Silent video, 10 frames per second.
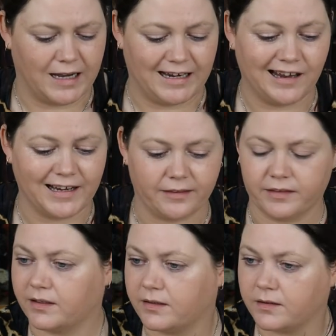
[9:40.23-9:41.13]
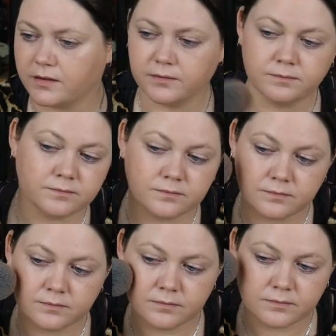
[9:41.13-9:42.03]
I like this.
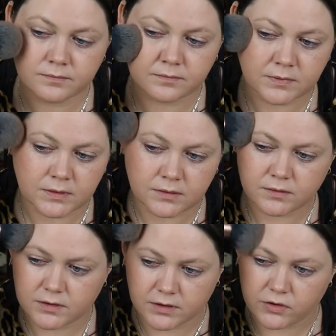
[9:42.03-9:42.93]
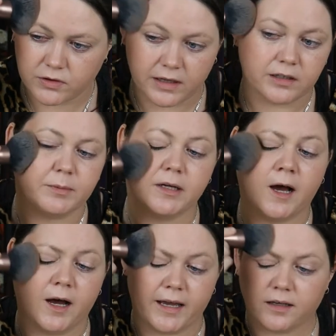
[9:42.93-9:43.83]
I'm just going to do that a little bit
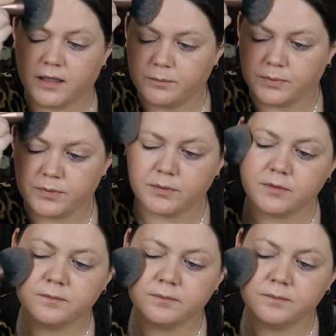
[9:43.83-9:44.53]
high up.